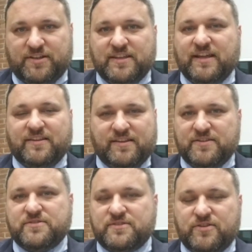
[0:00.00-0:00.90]
I think
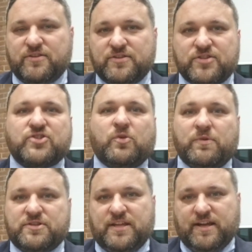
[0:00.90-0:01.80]
there's just so
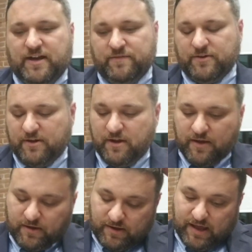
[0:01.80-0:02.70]
much they cover,
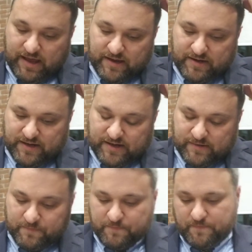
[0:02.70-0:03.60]
and a